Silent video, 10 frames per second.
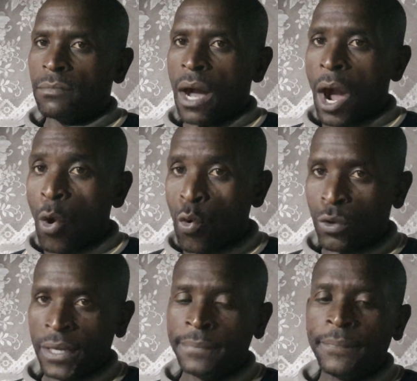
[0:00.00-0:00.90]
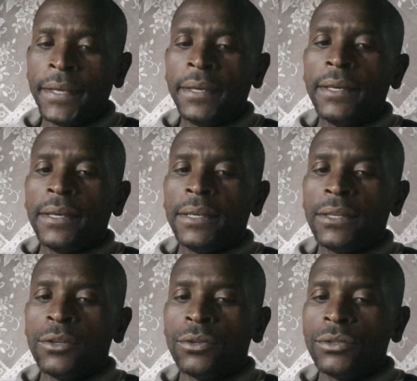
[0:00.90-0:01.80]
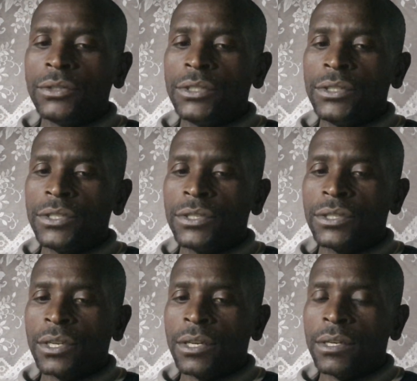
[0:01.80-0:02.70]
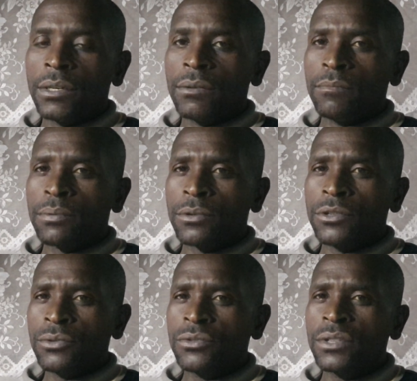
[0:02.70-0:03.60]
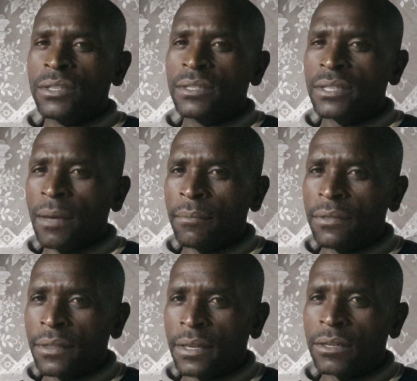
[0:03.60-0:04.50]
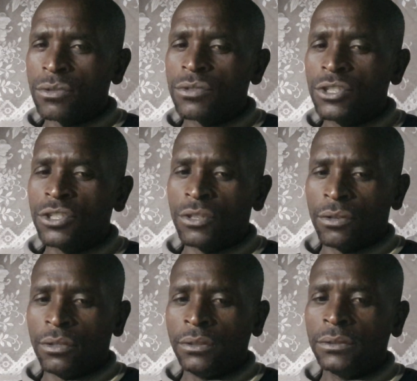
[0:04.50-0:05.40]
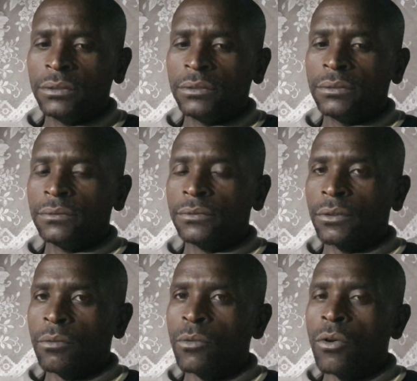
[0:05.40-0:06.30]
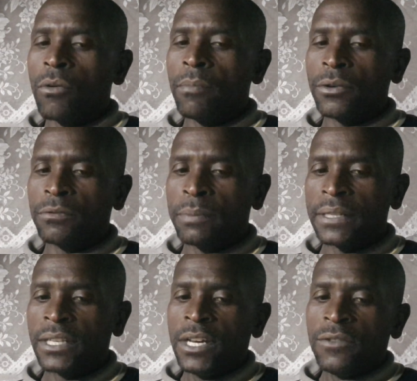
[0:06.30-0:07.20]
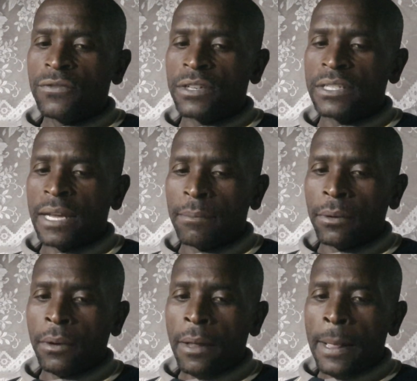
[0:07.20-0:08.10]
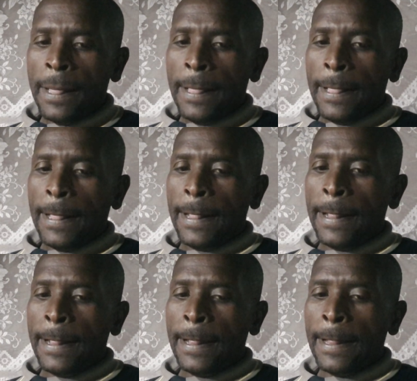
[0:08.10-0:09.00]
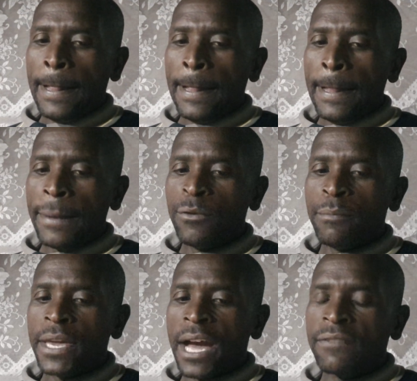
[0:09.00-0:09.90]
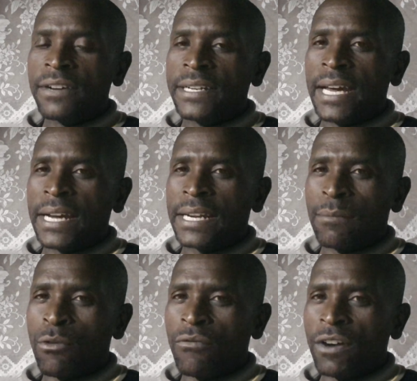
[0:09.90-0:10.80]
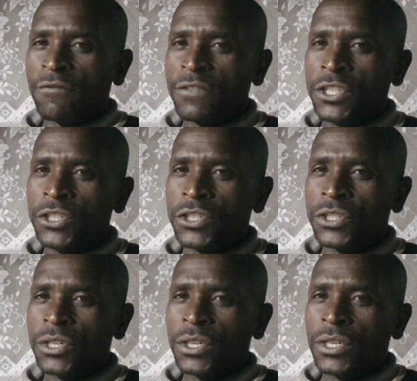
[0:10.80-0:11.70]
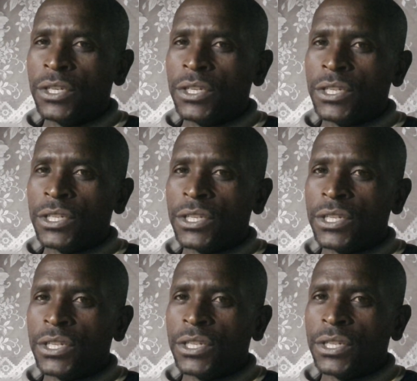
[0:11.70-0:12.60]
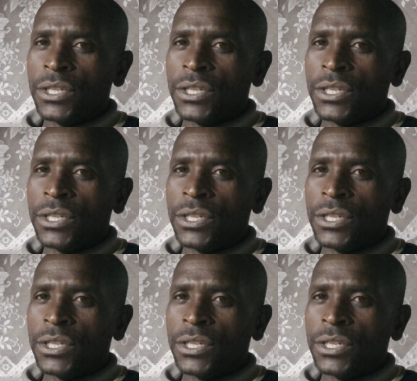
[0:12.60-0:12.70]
a whole. It is producing something original from compound parts. For example, you may have a diagram of a fish, a